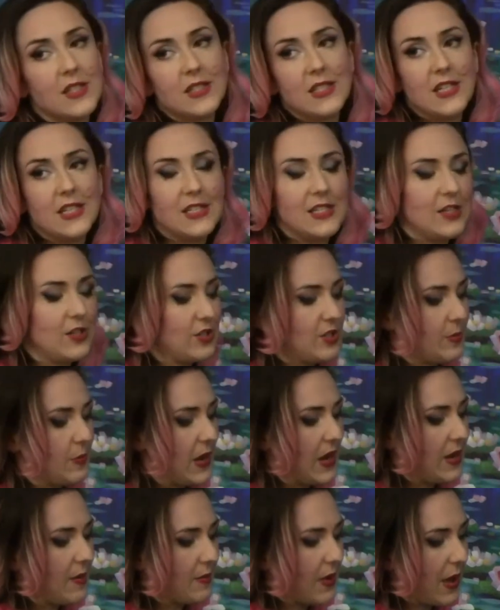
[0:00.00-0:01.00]
it's easier to
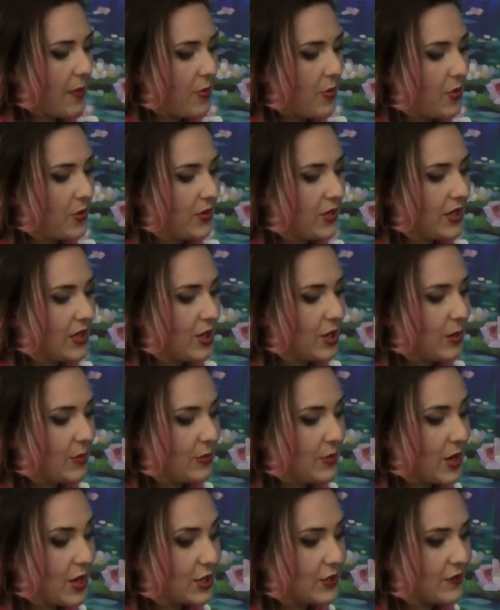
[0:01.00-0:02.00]
paint by pulling your
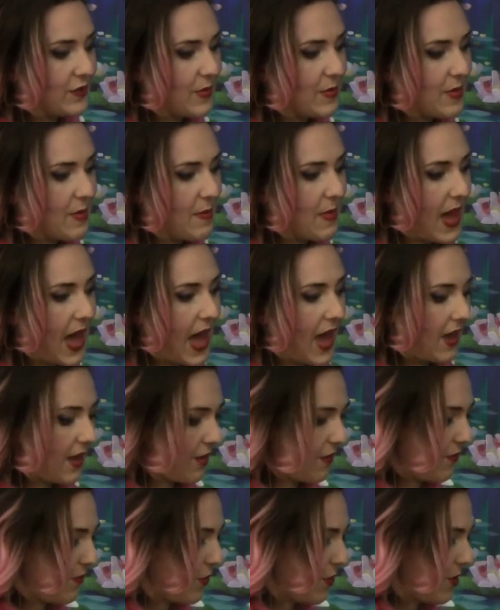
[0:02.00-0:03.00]
brush from the
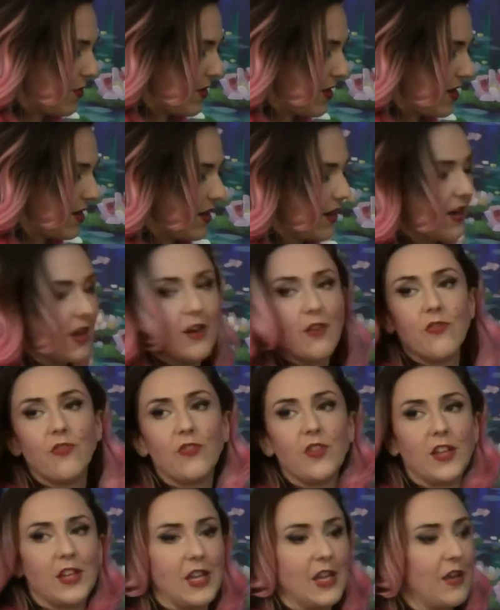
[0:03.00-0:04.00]
back forward and kind of
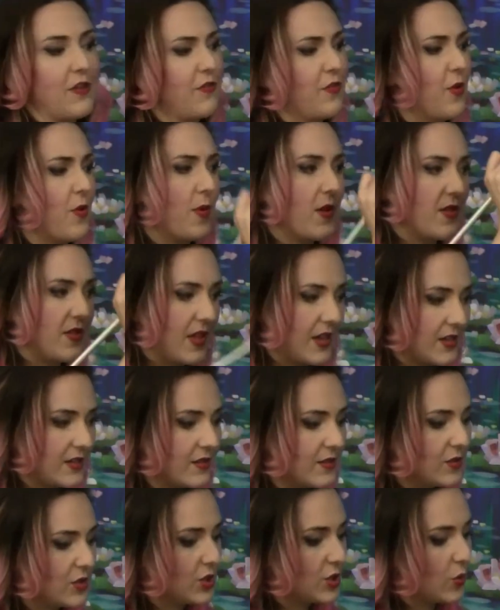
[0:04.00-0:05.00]
flicking it forward than
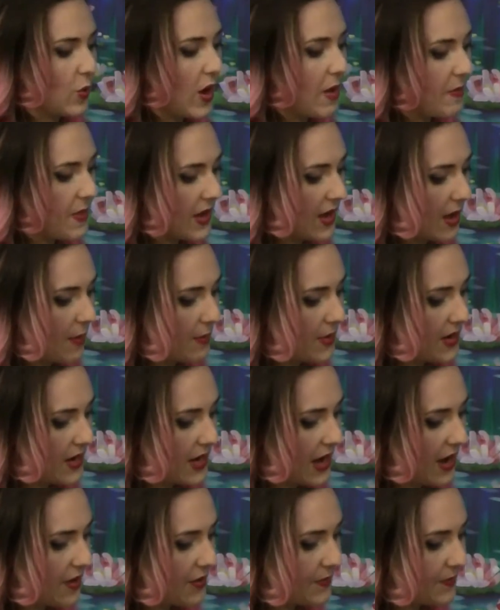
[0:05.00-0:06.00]
swiping up and
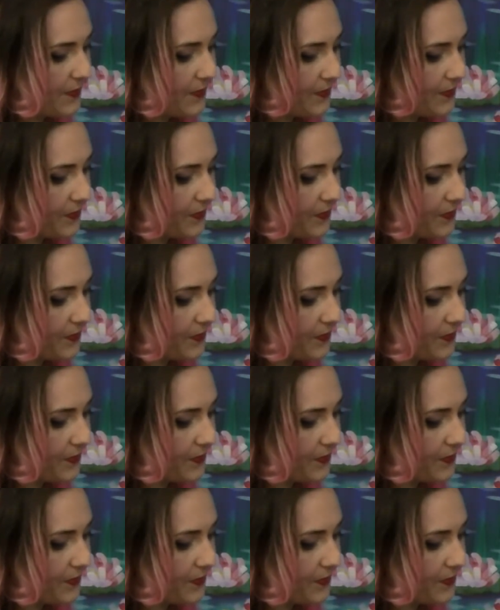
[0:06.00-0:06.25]
down.